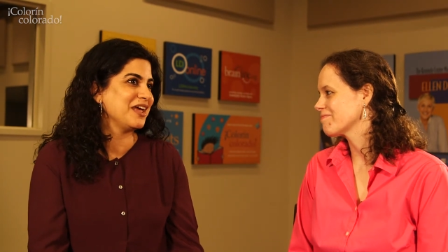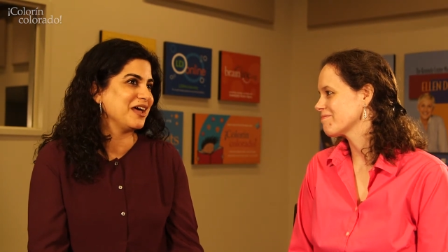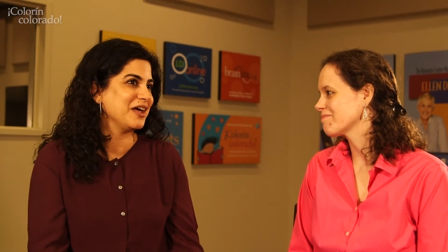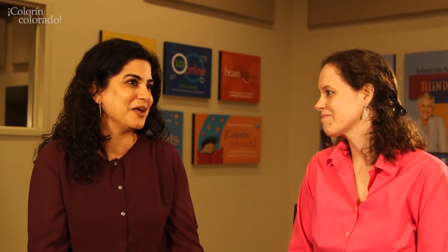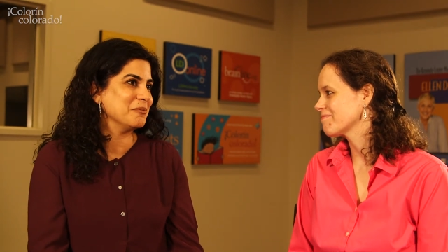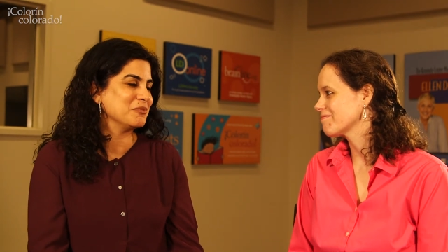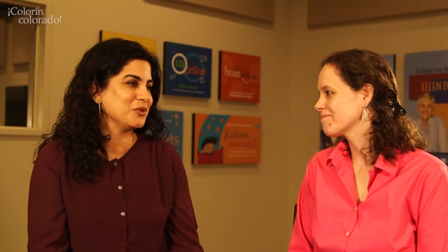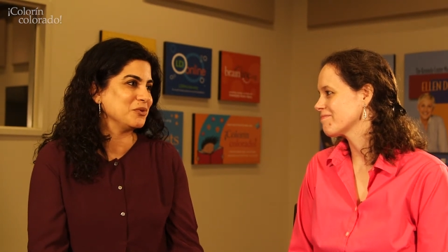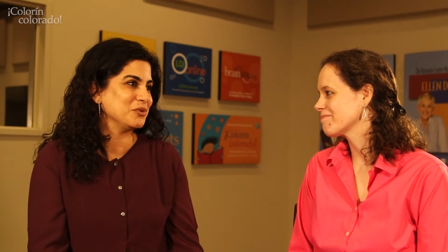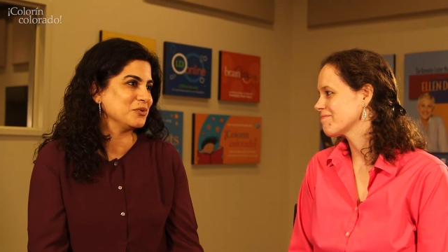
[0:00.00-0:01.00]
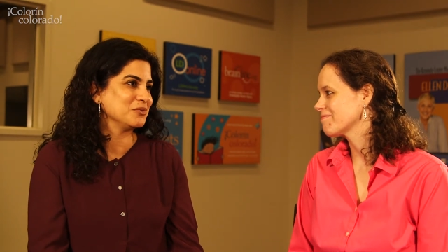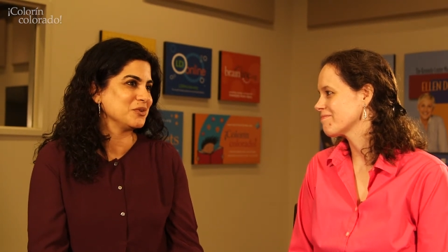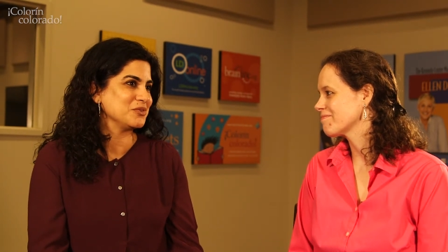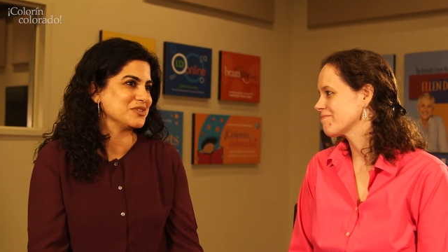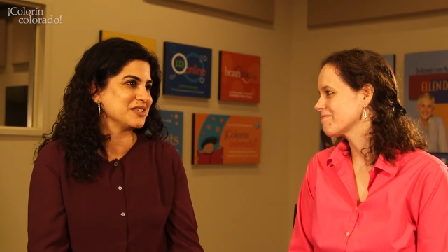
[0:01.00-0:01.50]
Speaker 1: um, who
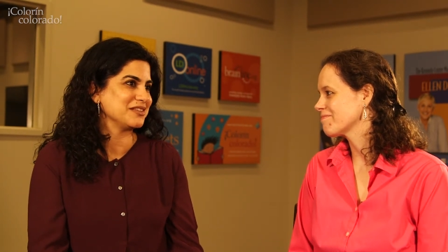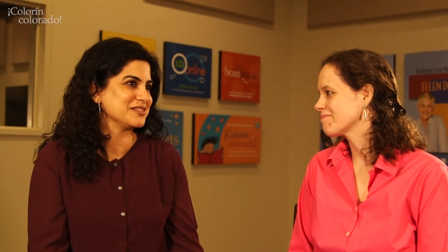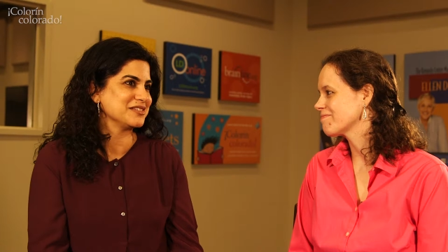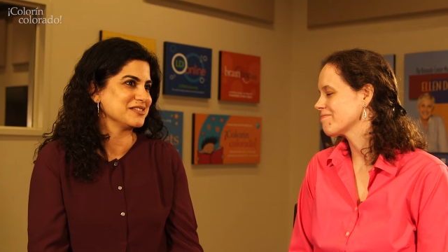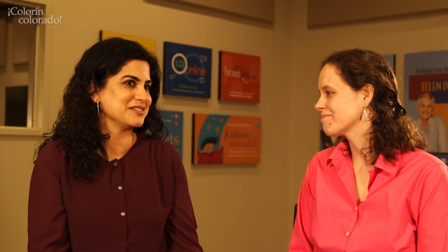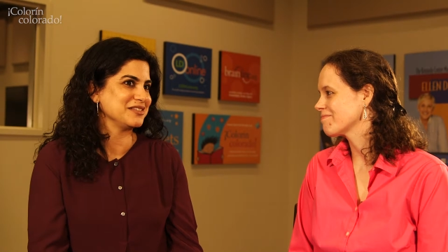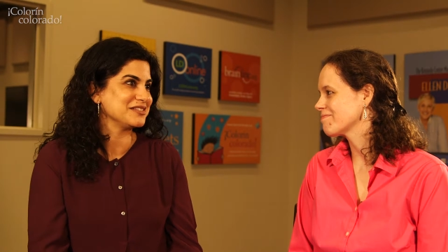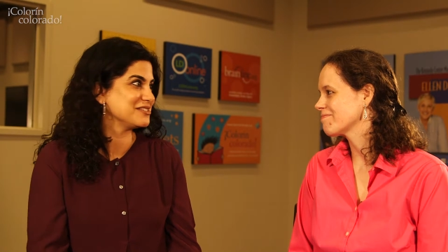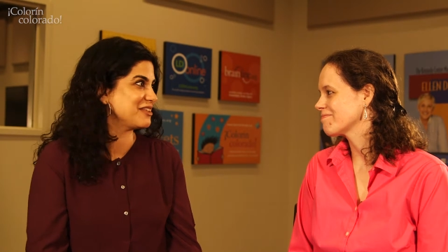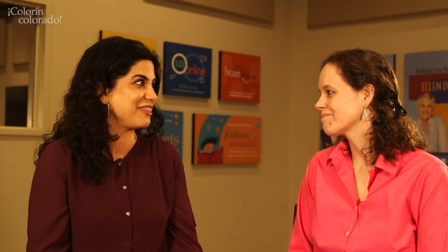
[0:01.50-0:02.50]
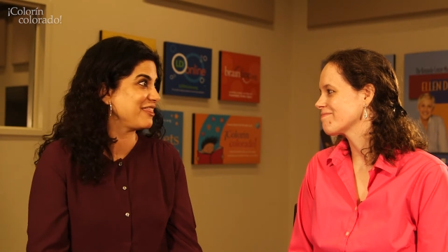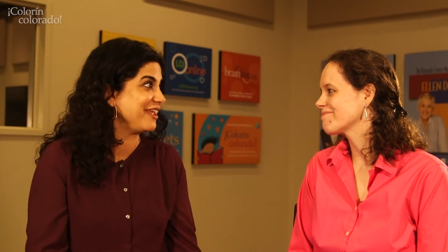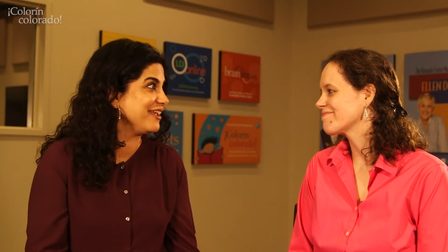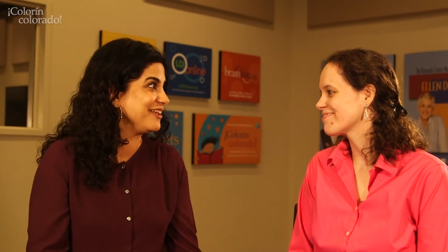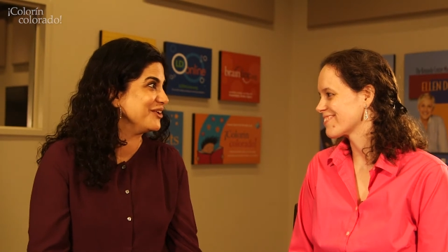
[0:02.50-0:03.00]
who just said this is this is a
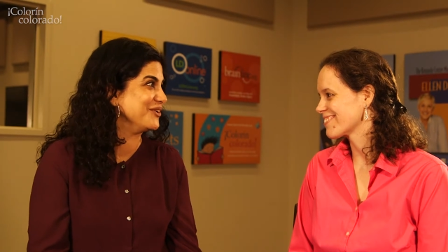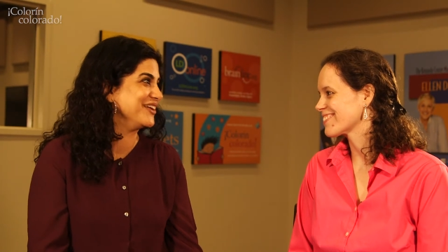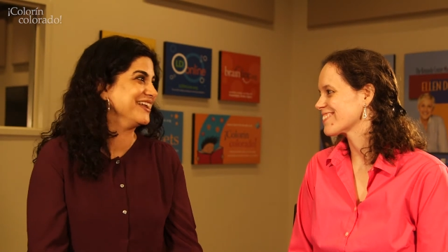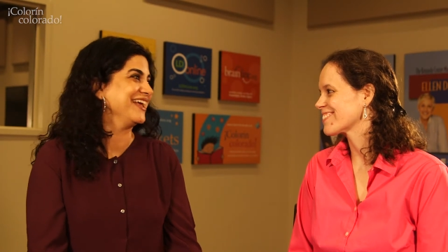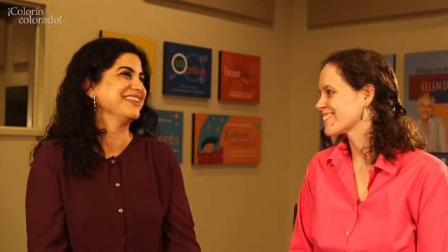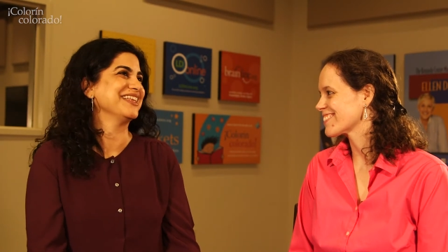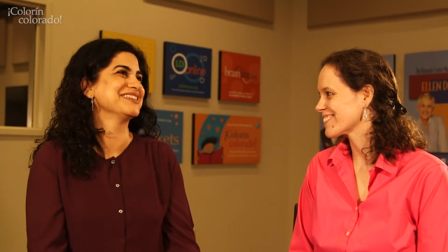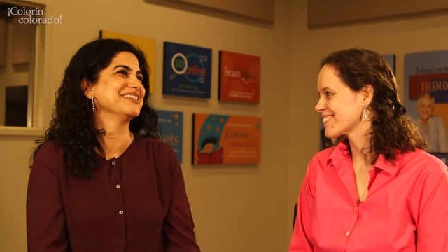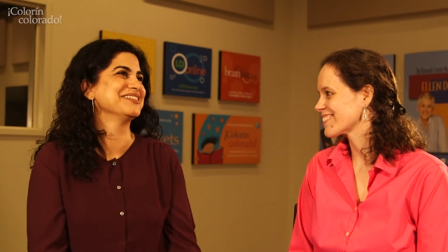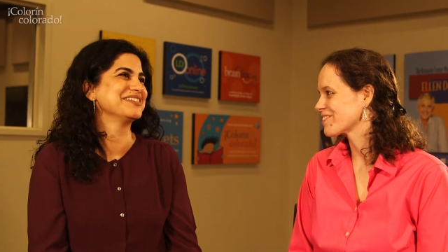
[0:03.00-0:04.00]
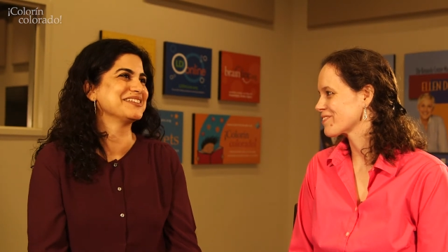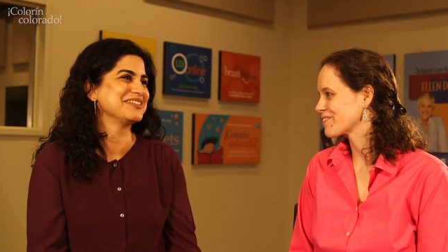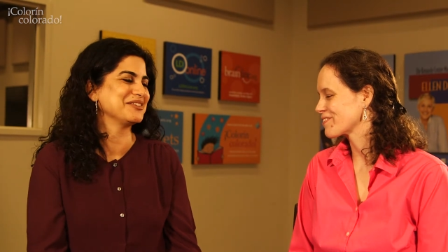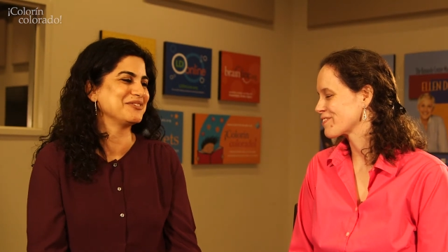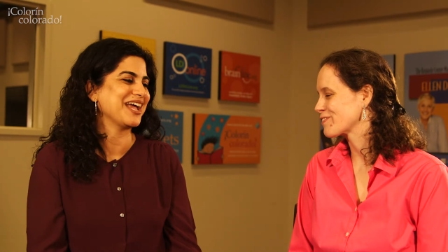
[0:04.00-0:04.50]
thing, you know, and and that the,
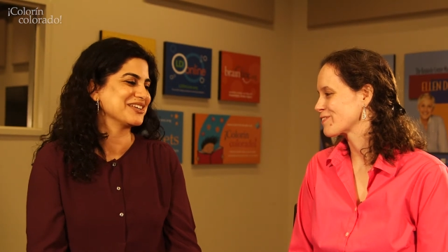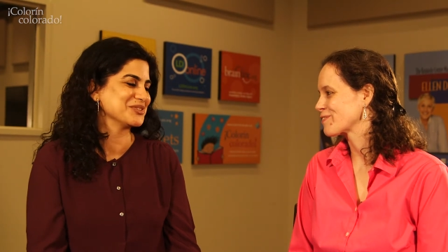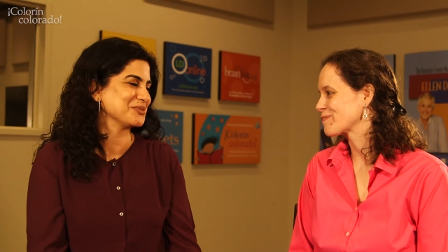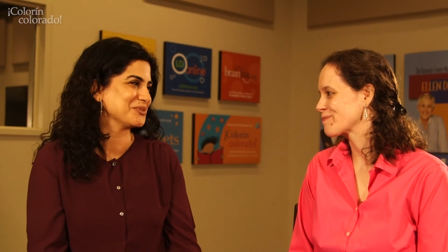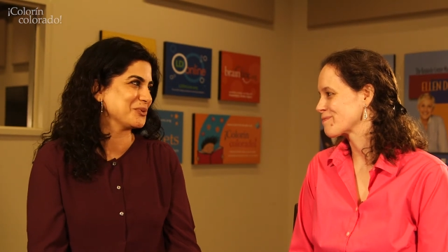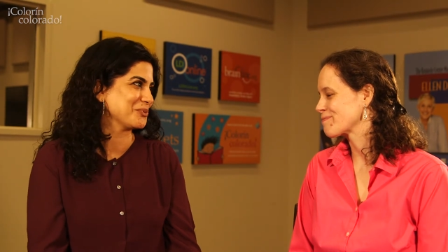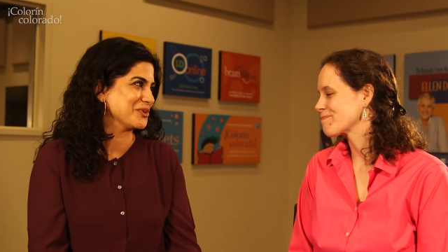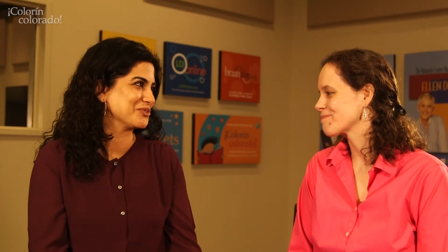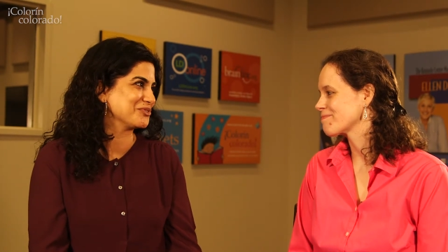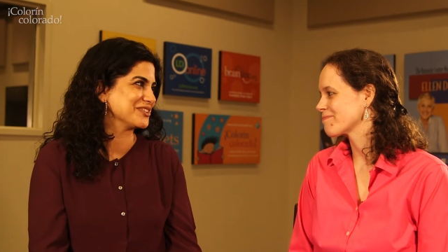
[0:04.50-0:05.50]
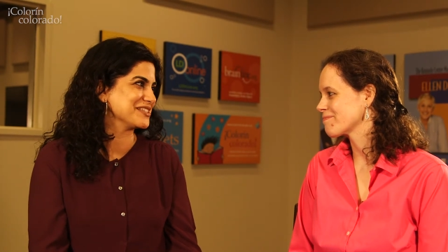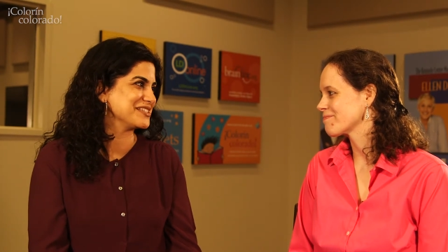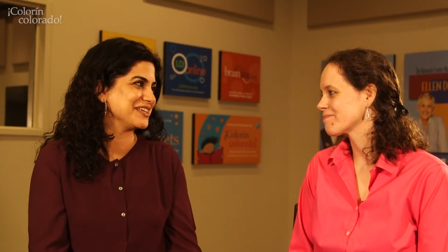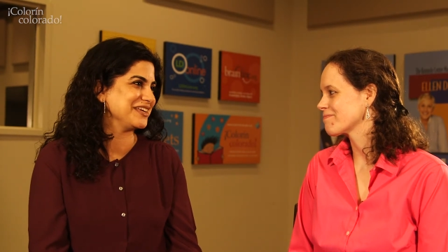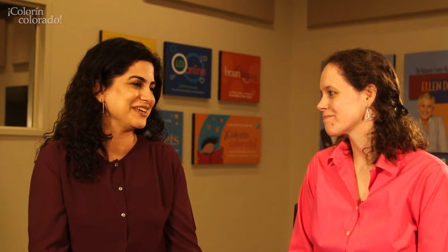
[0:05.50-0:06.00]
the reactions were, were wonderful to
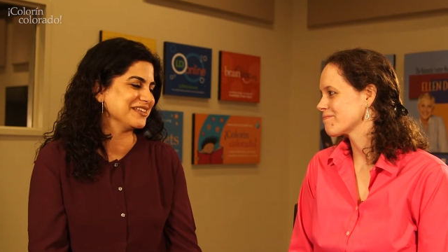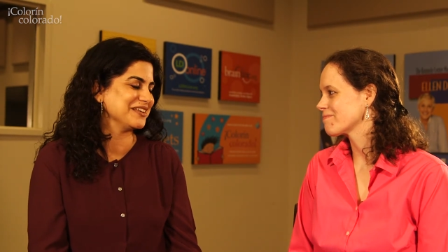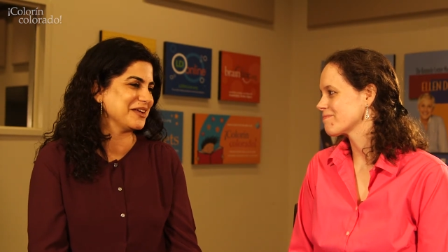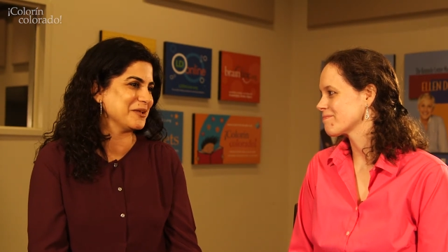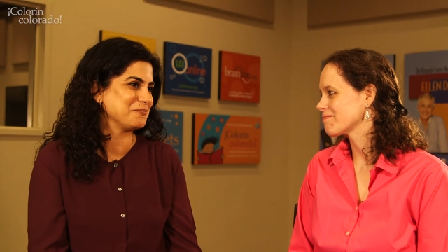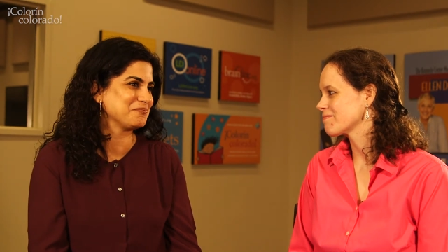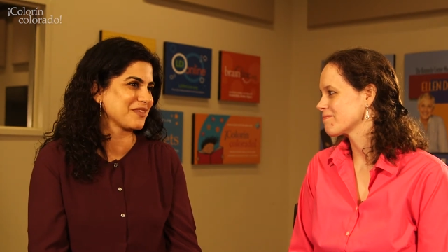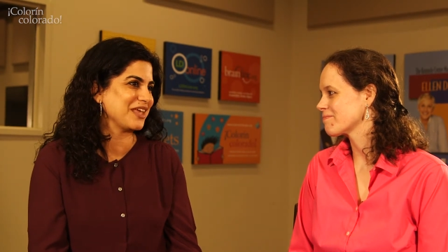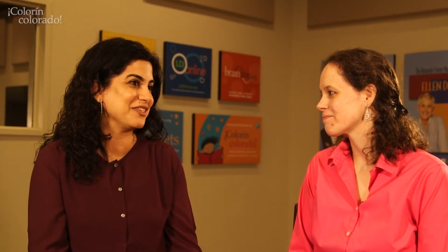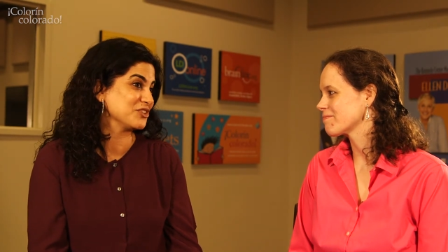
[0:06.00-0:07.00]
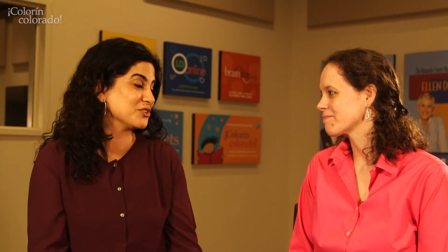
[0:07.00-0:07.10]
see, and um, I think it